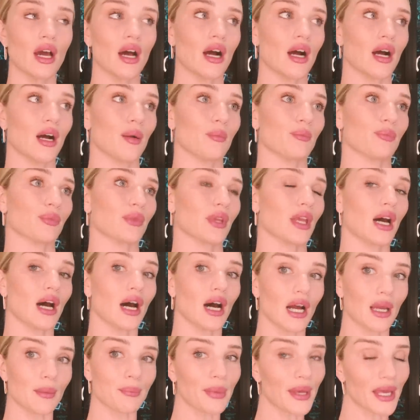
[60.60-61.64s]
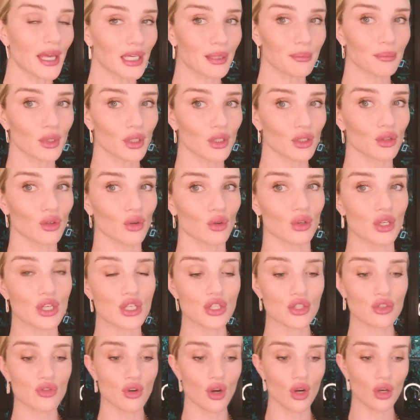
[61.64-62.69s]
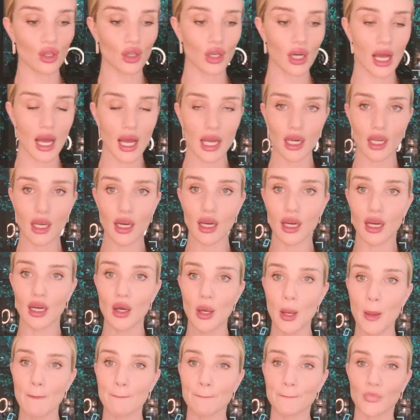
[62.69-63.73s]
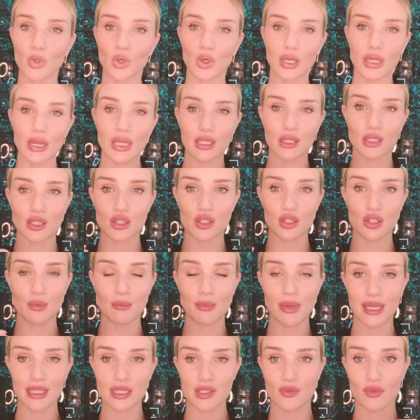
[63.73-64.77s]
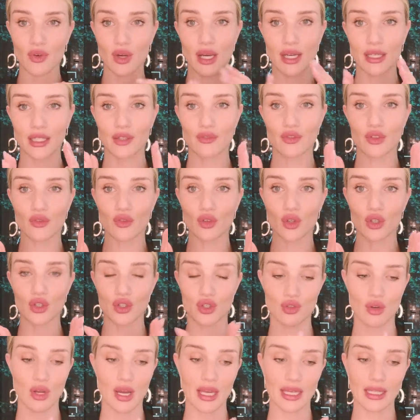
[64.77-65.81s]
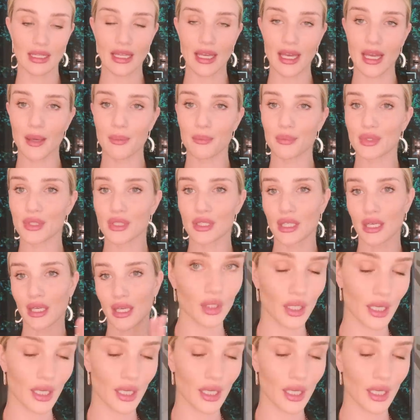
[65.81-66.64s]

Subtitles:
high pigment or a strong color or anything that's too mattifying if you've got dry lips.